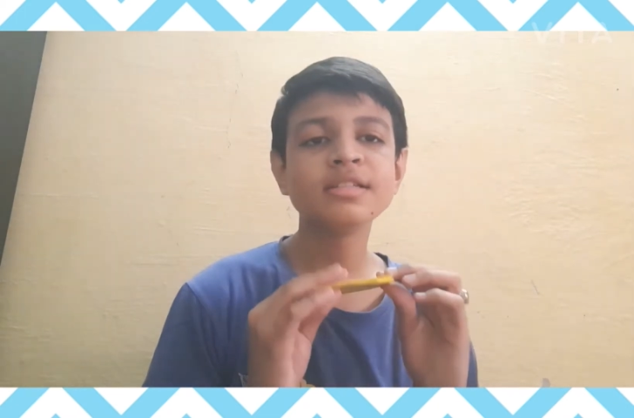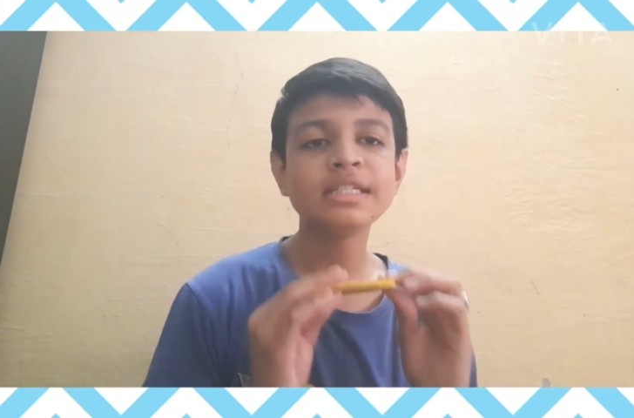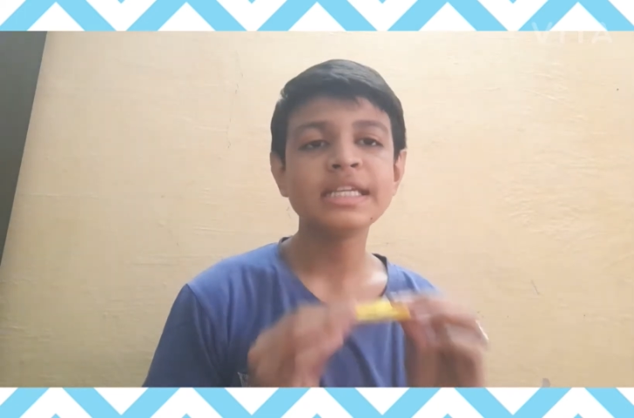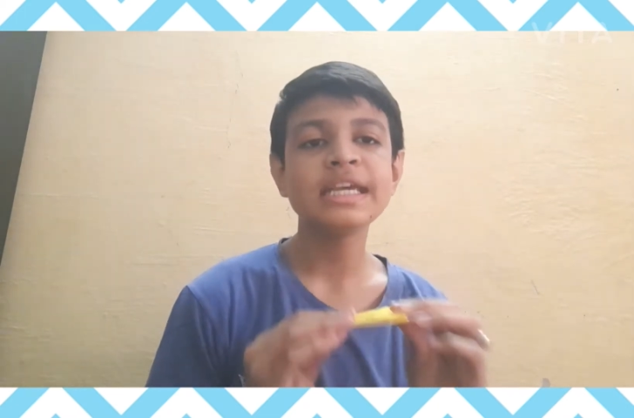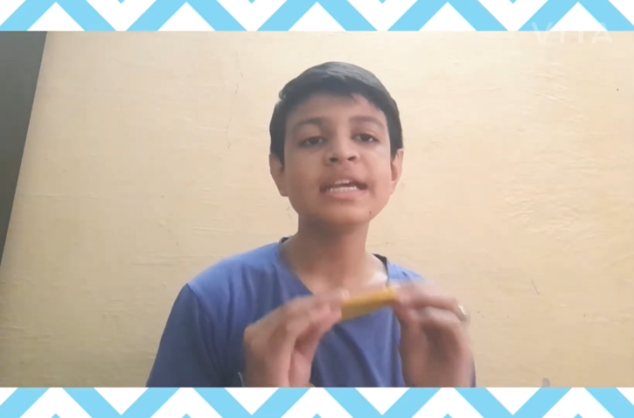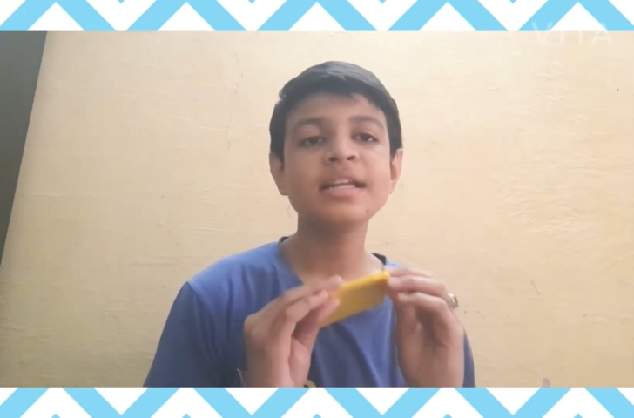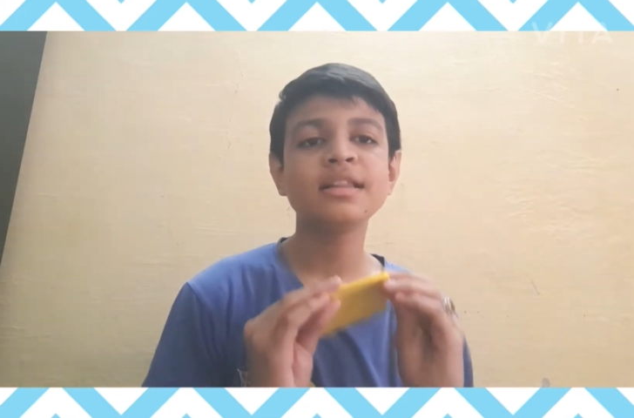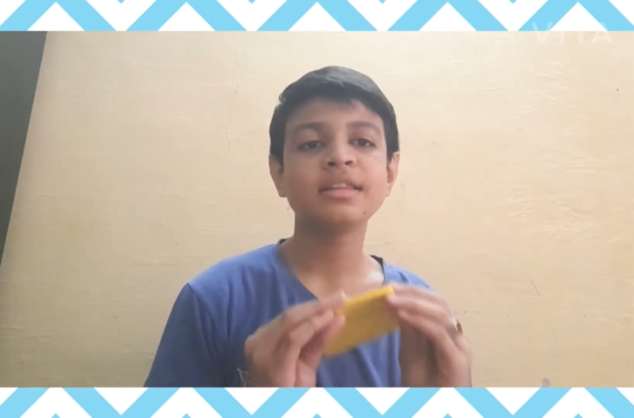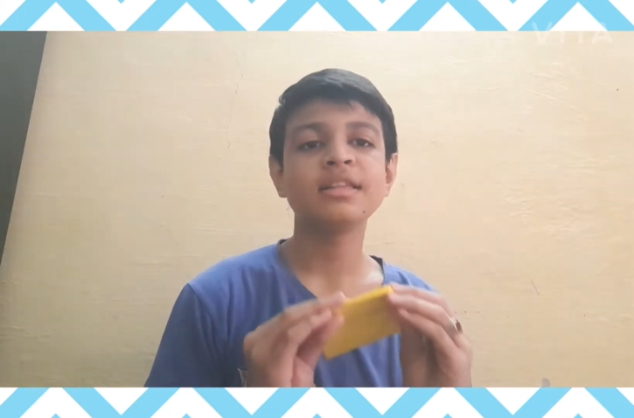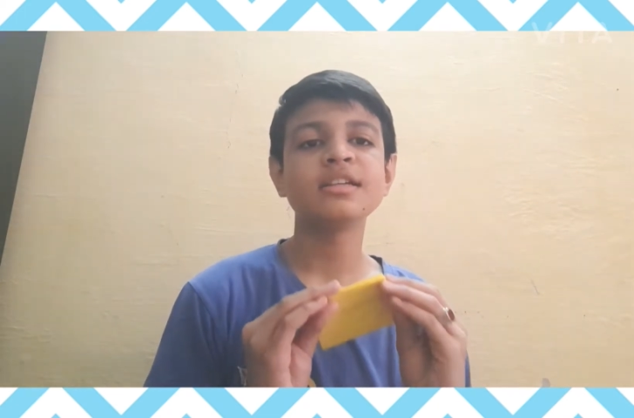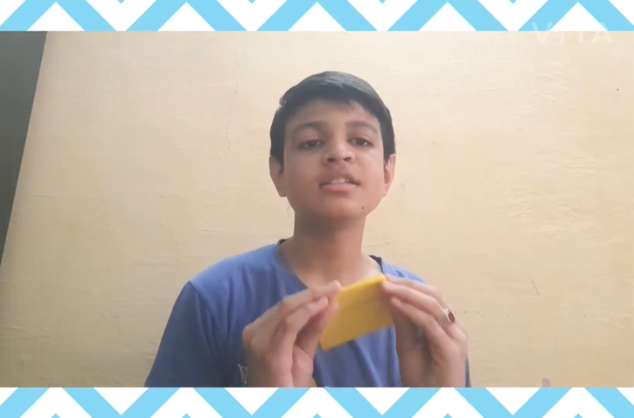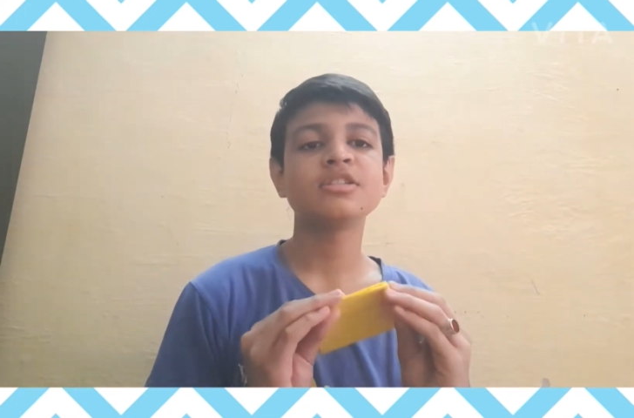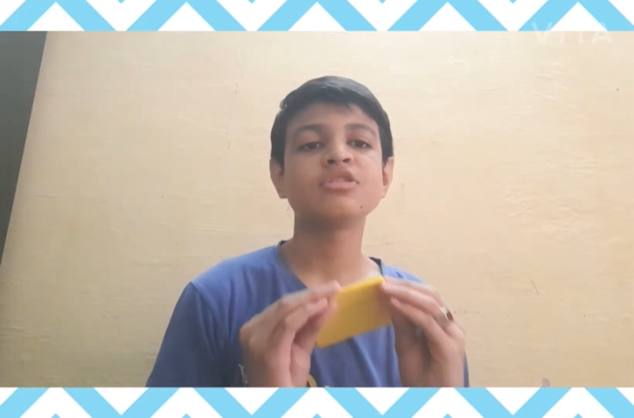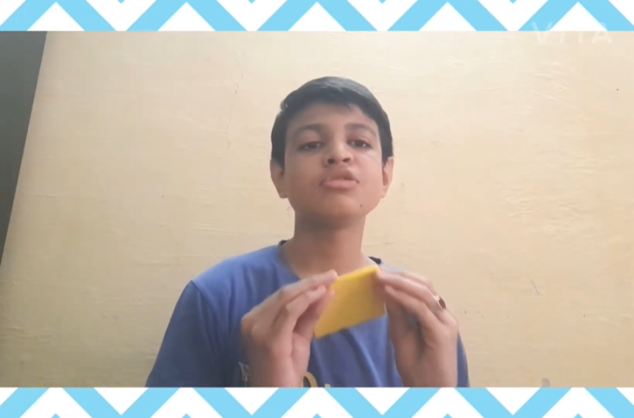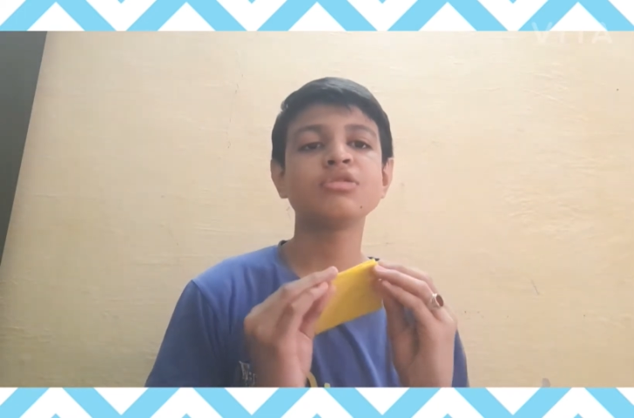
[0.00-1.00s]
take
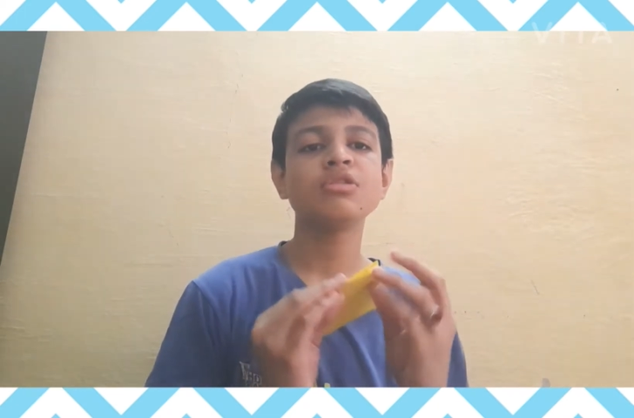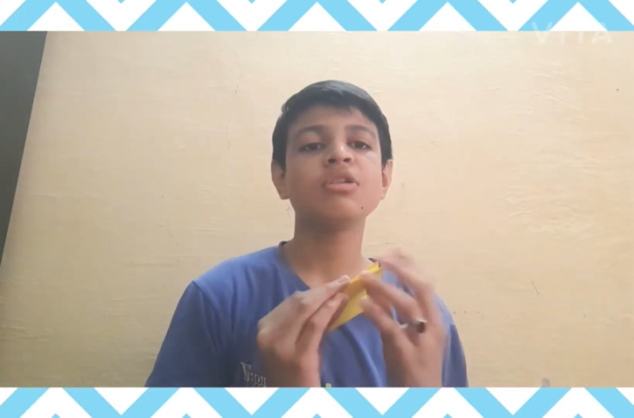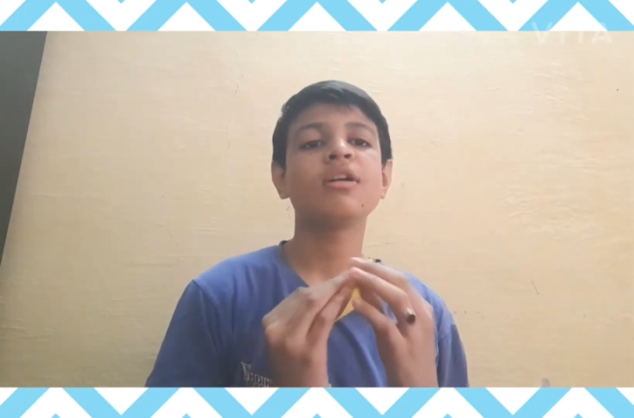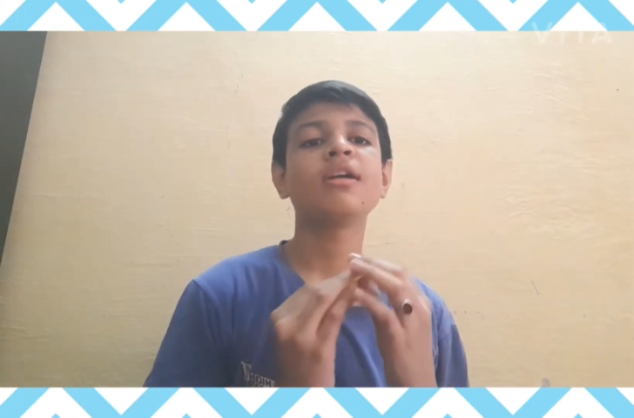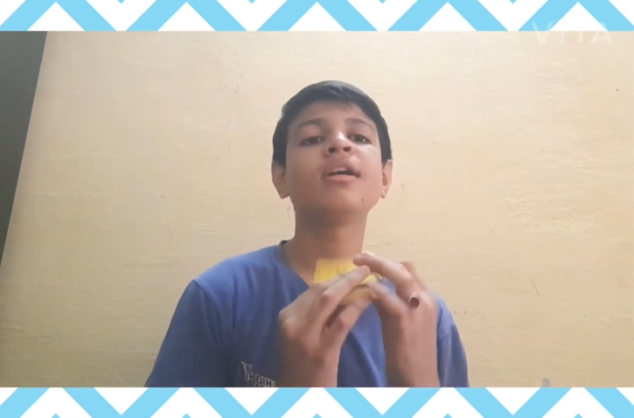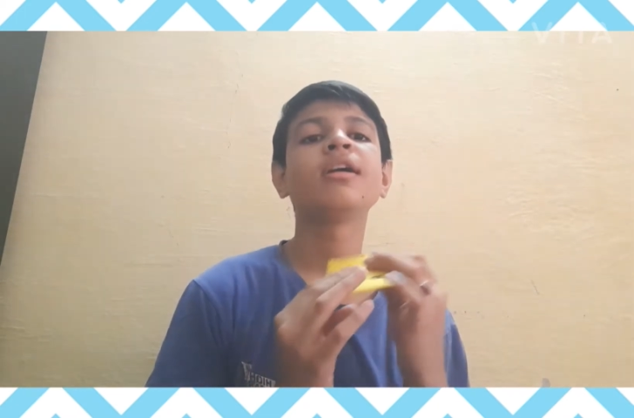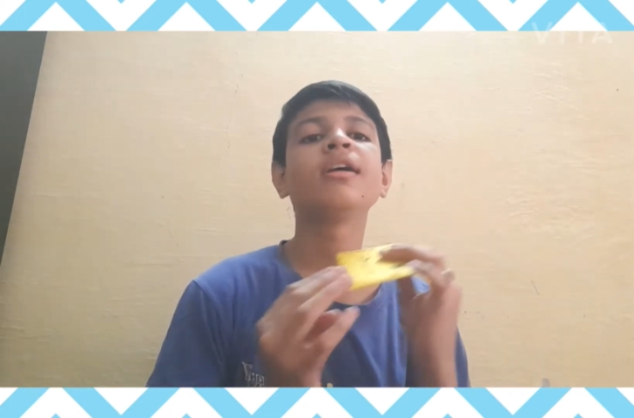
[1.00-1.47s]
this to your